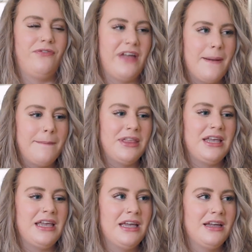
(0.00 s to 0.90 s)

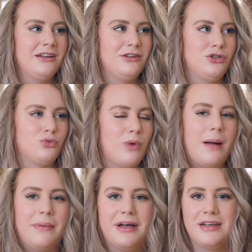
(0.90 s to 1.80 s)
family
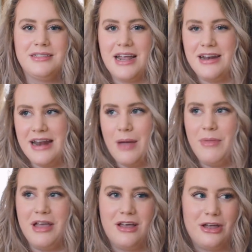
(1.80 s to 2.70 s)
drama
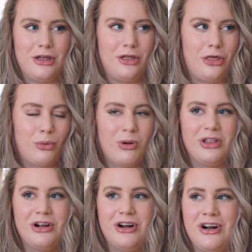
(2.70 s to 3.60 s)
dynamic
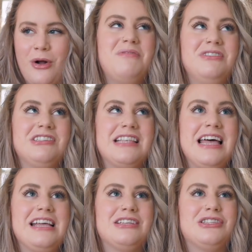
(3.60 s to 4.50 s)
thriller, almost
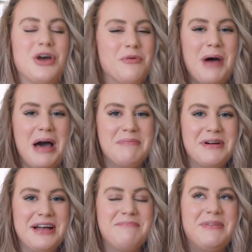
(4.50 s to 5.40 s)
like soap
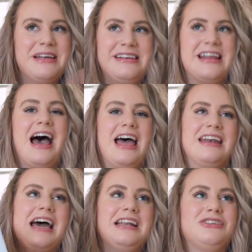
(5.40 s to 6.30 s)
opera, but
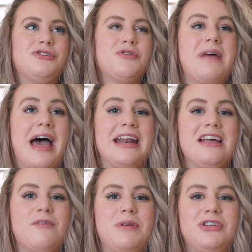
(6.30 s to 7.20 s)
not as
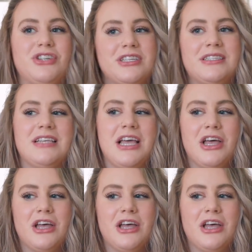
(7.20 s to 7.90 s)
dramatic, but just